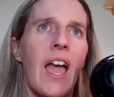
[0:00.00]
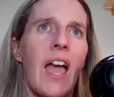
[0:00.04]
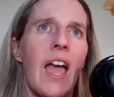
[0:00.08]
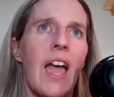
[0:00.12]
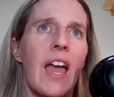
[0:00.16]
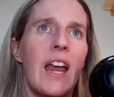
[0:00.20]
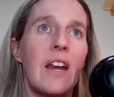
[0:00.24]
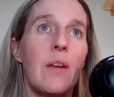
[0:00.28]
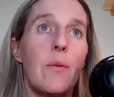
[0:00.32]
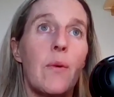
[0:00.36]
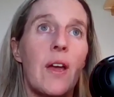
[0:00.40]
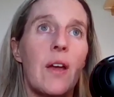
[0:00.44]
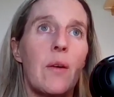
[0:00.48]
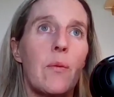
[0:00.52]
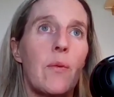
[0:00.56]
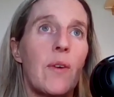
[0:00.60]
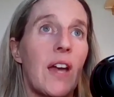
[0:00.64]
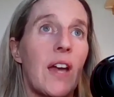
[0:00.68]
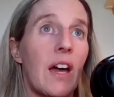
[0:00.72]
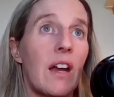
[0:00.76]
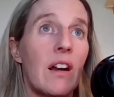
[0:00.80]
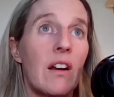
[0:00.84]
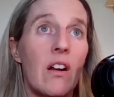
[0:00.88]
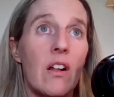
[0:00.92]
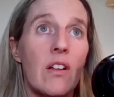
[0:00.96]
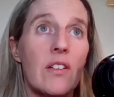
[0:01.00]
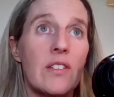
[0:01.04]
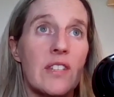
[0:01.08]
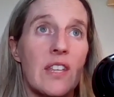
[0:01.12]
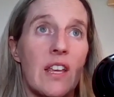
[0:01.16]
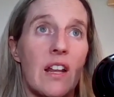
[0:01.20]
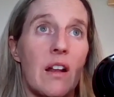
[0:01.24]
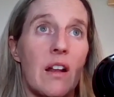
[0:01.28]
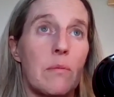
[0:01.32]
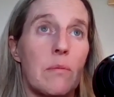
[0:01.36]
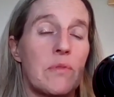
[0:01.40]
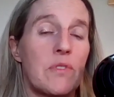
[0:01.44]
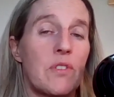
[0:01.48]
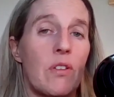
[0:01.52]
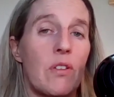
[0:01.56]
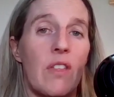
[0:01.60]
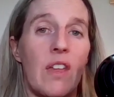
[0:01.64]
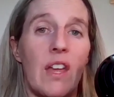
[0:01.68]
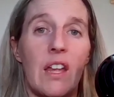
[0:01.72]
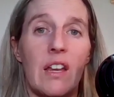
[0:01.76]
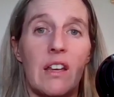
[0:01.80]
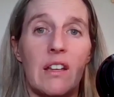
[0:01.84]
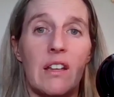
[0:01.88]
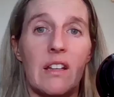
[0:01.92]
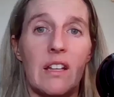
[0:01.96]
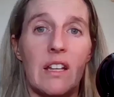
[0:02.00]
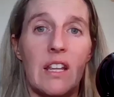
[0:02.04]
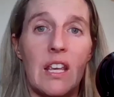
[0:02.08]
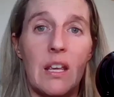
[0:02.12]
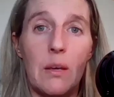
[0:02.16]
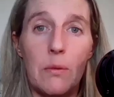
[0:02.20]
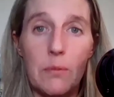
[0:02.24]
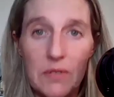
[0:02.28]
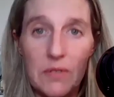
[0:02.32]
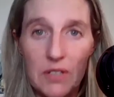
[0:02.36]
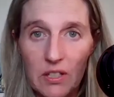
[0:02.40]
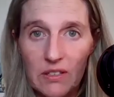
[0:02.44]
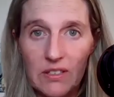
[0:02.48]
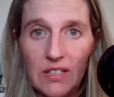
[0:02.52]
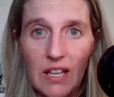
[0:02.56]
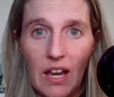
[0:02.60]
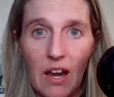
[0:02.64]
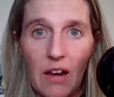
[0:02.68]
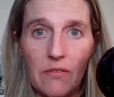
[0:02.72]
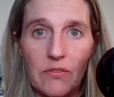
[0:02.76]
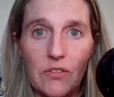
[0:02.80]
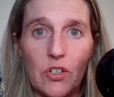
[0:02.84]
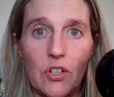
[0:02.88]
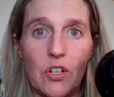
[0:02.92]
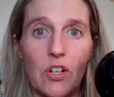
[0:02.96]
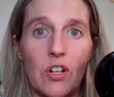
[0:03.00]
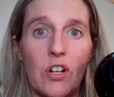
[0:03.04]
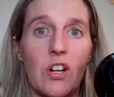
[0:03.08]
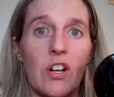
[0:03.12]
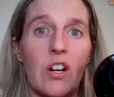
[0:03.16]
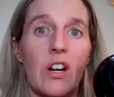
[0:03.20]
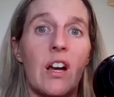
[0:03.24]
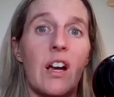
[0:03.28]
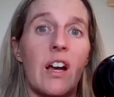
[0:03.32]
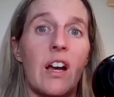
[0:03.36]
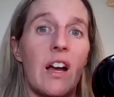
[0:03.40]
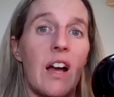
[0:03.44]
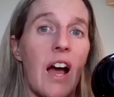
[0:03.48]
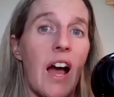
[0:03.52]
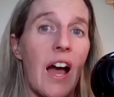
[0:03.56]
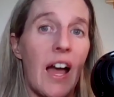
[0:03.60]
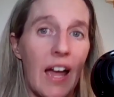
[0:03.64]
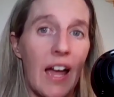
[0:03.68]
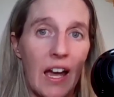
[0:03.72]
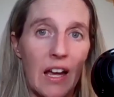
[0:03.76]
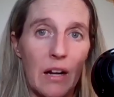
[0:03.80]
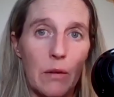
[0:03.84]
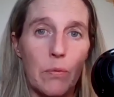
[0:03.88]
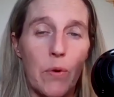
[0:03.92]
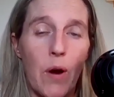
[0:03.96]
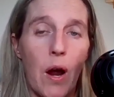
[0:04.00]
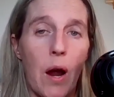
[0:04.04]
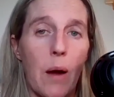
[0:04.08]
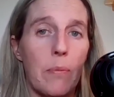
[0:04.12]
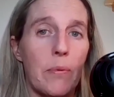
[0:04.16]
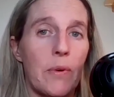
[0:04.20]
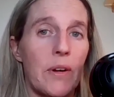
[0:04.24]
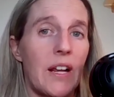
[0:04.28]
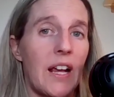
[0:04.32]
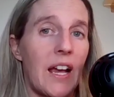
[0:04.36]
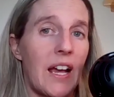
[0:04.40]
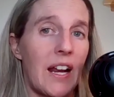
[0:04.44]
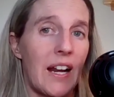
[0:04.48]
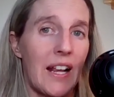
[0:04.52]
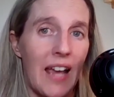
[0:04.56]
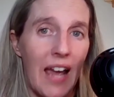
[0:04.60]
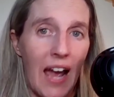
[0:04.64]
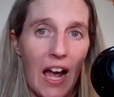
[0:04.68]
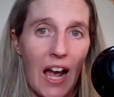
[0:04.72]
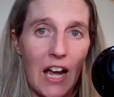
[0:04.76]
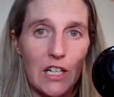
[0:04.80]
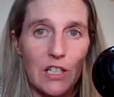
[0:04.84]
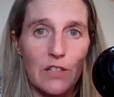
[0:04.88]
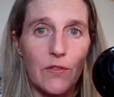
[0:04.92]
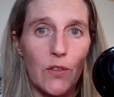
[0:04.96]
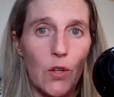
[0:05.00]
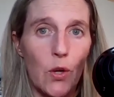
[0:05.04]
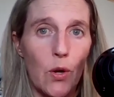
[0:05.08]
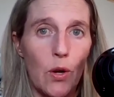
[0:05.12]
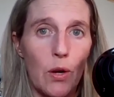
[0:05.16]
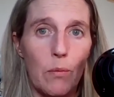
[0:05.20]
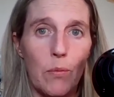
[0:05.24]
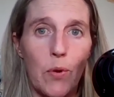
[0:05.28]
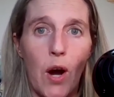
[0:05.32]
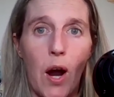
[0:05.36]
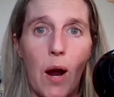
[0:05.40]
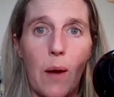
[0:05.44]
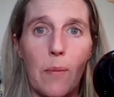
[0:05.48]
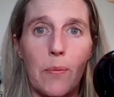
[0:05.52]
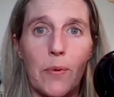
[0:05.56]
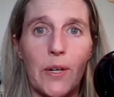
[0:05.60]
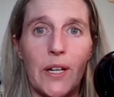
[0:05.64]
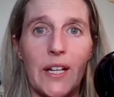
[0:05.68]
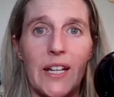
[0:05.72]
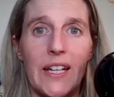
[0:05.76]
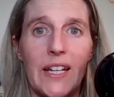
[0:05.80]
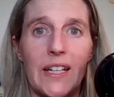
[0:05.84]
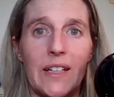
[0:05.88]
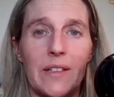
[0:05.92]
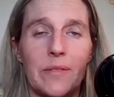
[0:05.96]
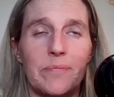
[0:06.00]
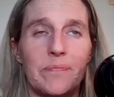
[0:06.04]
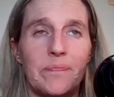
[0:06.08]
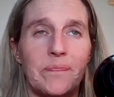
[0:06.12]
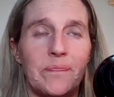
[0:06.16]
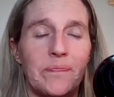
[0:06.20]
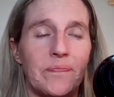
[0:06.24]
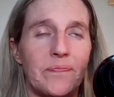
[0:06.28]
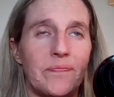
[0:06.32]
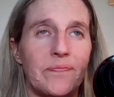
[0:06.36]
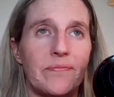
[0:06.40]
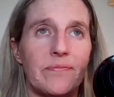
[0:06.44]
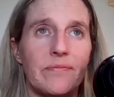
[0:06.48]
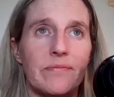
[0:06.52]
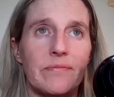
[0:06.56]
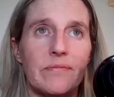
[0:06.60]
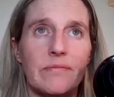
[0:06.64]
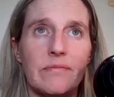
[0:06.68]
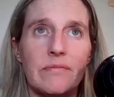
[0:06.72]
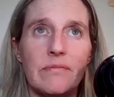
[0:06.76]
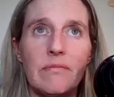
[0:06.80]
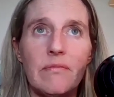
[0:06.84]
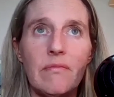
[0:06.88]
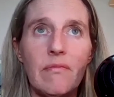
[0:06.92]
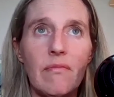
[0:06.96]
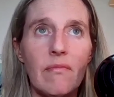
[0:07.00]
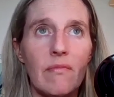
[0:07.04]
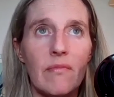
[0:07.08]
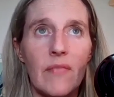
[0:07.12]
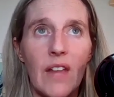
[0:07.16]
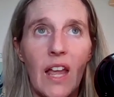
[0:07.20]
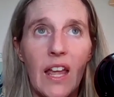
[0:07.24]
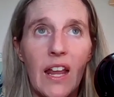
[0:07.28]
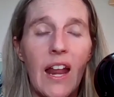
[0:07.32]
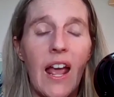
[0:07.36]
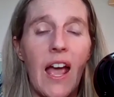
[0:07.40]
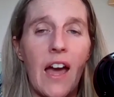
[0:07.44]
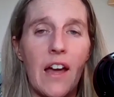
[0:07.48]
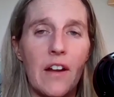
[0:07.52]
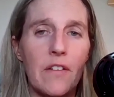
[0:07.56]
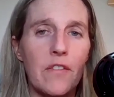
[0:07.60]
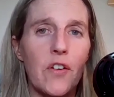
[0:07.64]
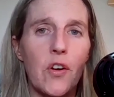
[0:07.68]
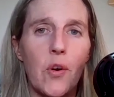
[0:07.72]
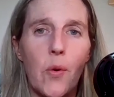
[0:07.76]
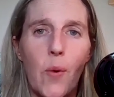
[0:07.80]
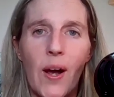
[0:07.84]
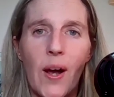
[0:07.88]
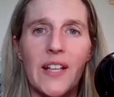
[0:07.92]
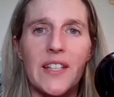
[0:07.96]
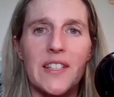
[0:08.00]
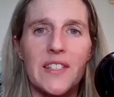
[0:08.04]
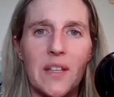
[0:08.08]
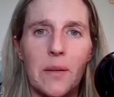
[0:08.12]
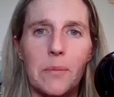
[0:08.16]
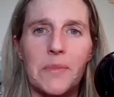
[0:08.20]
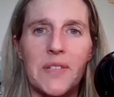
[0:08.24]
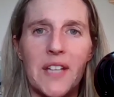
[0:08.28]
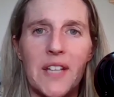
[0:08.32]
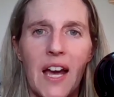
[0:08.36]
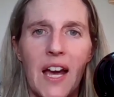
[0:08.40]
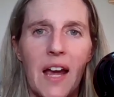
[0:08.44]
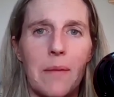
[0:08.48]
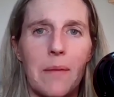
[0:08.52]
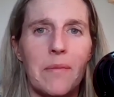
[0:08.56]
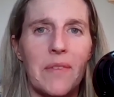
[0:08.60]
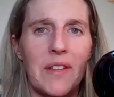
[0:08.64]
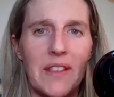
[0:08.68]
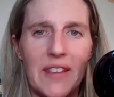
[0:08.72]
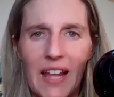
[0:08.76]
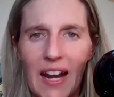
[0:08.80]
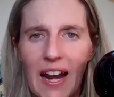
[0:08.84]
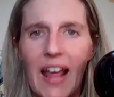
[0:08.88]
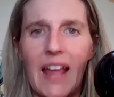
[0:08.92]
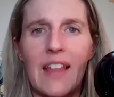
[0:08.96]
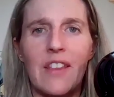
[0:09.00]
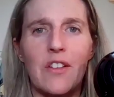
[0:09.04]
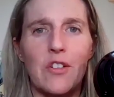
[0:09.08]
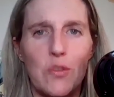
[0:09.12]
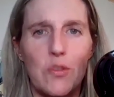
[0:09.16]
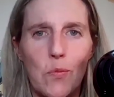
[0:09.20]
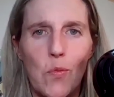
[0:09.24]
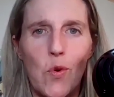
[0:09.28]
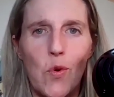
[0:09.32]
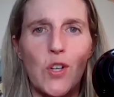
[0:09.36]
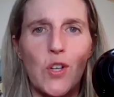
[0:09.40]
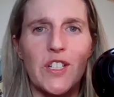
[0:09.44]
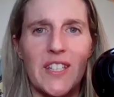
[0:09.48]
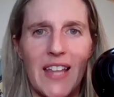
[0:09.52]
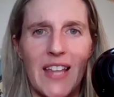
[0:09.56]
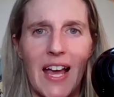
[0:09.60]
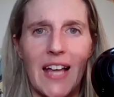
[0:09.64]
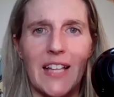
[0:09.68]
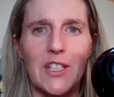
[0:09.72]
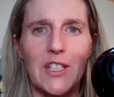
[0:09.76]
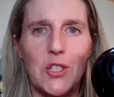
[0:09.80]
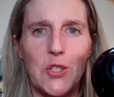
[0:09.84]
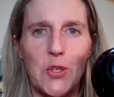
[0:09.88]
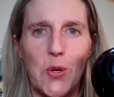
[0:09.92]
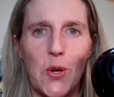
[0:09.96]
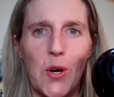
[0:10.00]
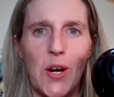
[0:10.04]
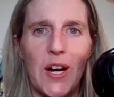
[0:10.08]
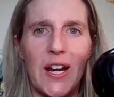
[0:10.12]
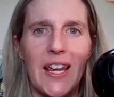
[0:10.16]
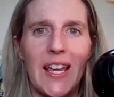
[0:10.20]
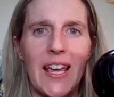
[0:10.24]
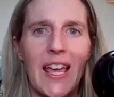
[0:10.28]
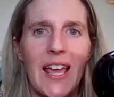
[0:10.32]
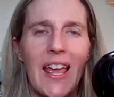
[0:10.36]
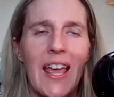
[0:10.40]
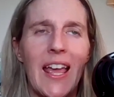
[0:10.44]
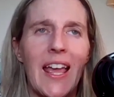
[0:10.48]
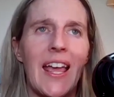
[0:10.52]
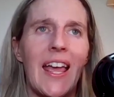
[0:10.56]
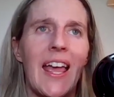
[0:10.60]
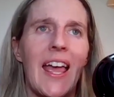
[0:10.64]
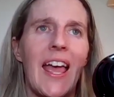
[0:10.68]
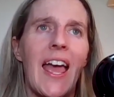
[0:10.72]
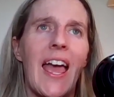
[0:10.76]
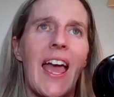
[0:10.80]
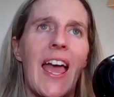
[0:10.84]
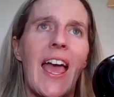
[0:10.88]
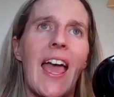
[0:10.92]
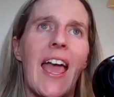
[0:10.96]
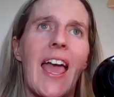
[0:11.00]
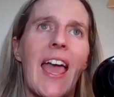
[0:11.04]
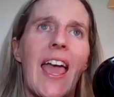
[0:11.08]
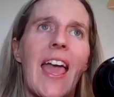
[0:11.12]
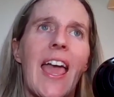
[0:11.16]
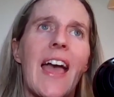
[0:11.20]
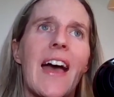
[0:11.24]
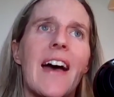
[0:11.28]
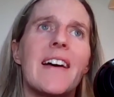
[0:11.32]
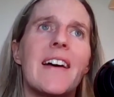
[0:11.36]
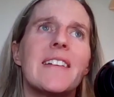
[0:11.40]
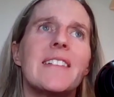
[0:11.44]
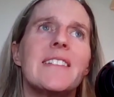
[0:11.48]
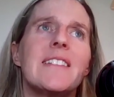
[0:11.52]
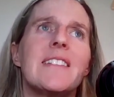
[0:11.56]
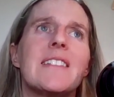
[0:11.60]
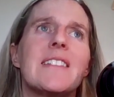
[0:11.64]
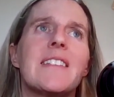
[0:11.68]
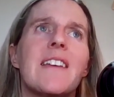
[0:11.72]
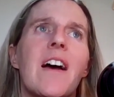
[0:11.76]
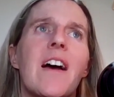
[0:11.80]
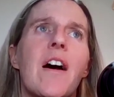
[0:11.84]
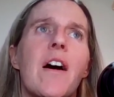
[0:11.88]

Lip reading: Anyway, we got it all set up so that he was looked after. I had a property, I had a cash flowing property, and I had it for quite some time. There's more to that story. And